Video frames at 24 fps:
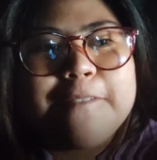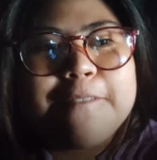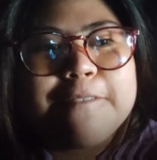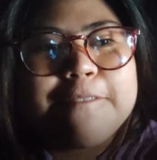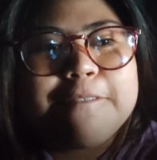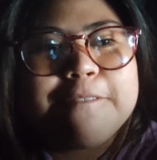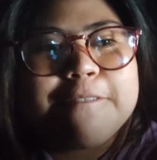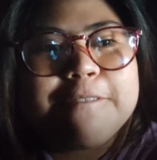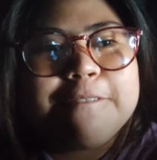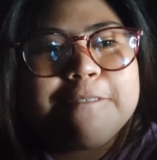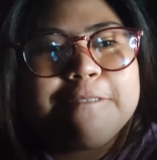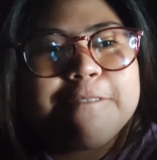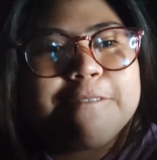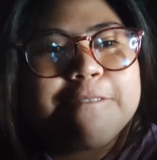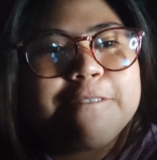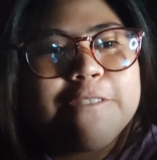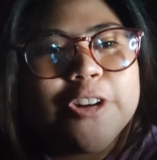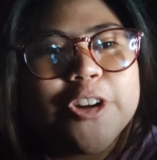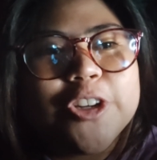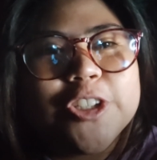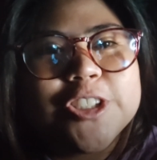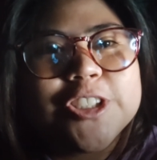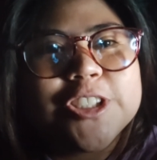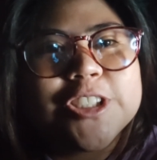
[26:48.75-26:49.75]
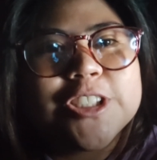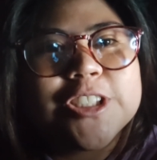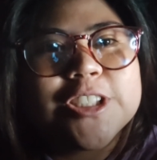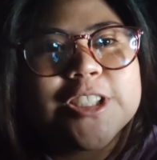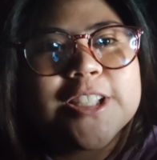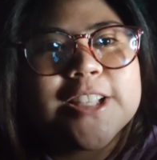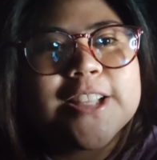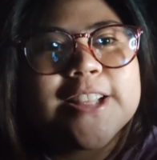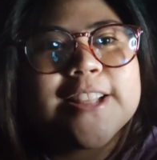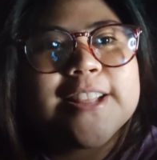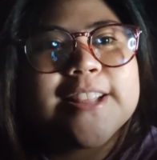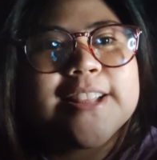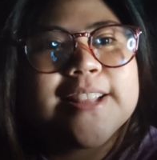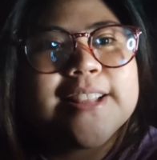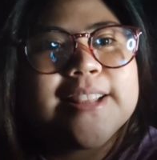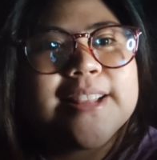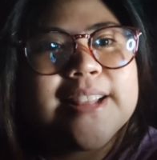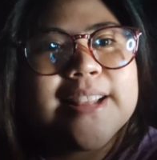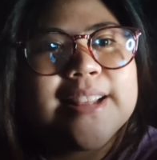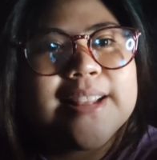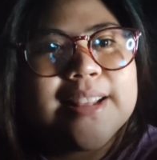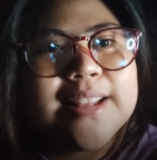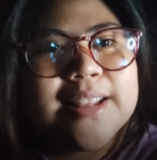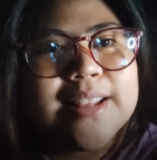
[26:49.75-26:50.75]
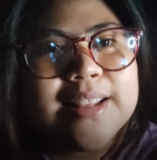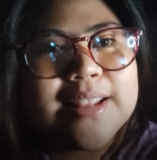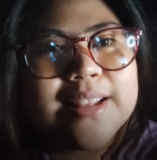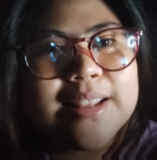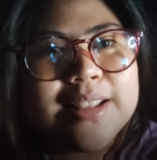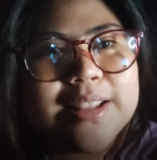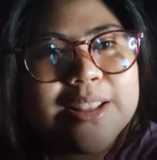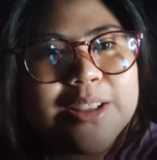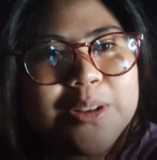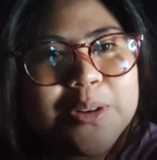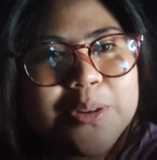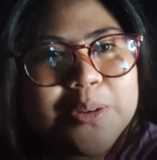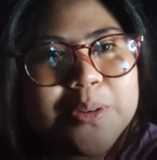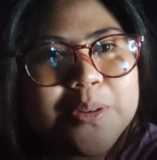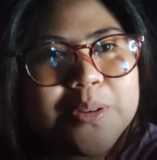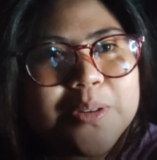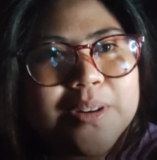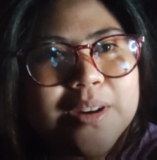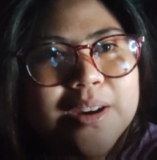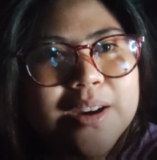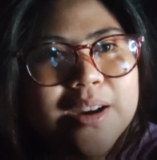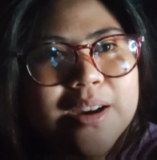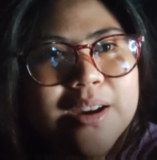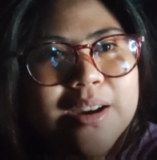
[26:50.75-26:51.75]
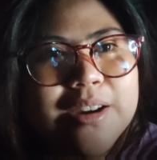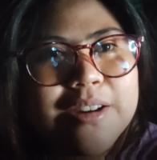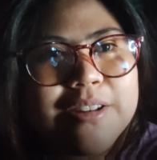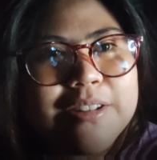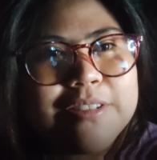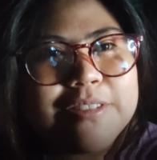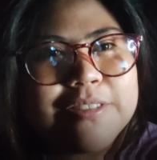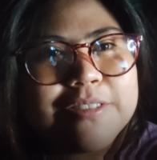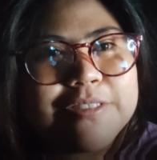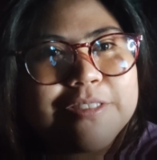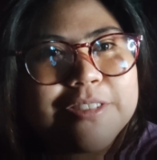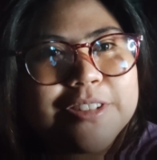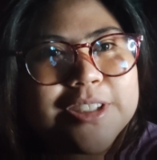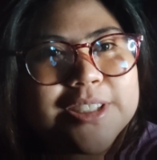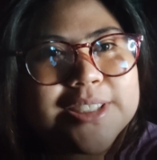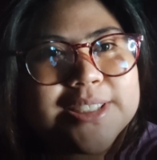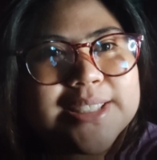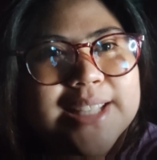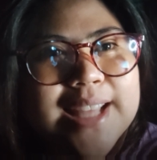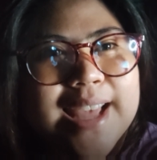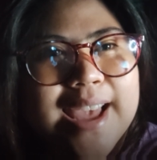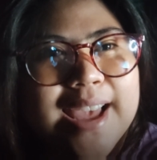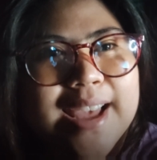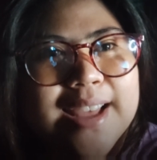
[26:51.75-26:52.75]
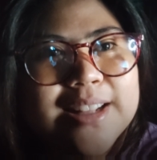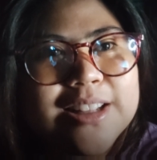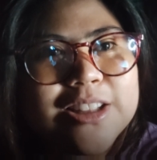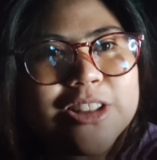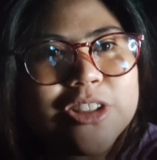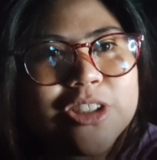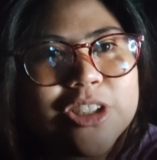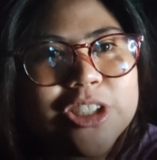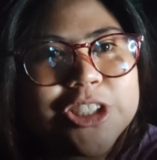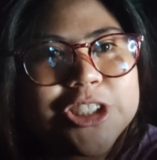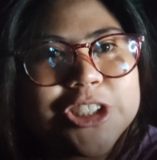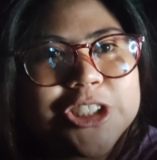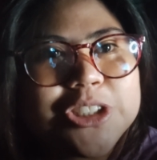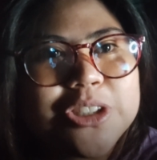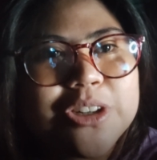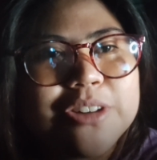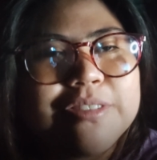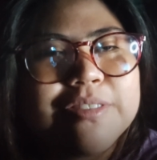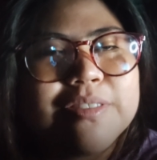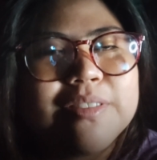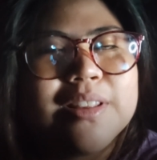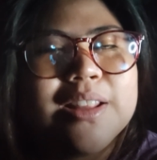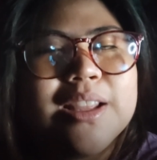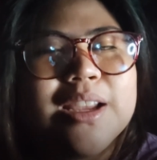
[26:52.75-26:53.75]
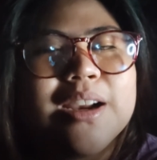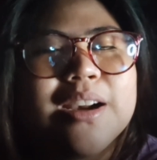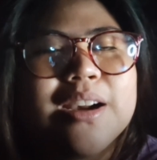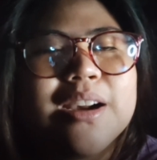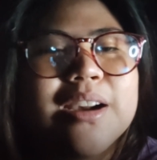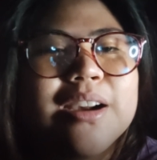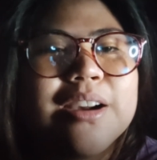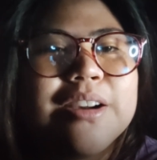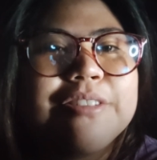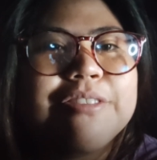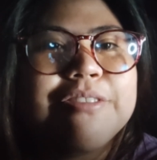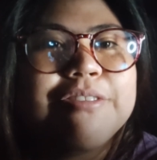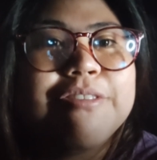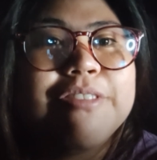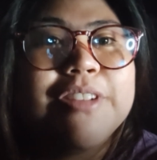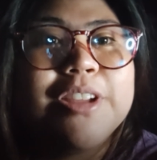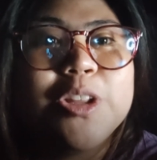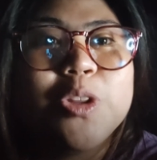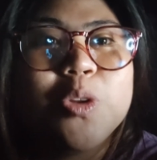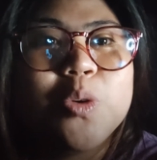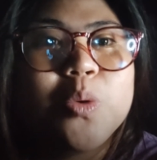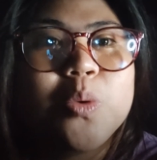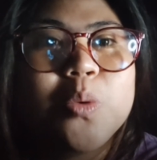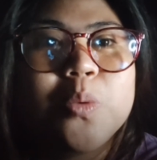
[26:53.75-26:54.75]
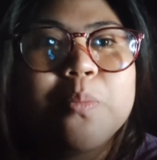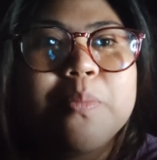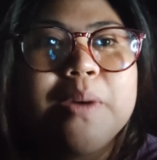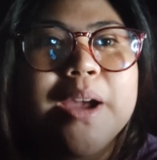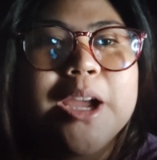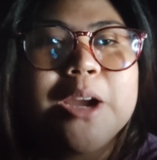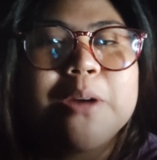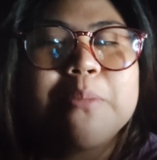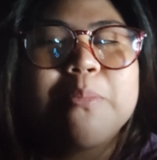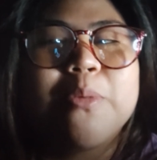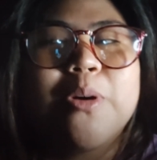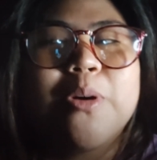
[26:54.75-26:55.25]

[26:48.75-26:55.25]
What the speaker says: first, you know, first hand touch of their Fiido bike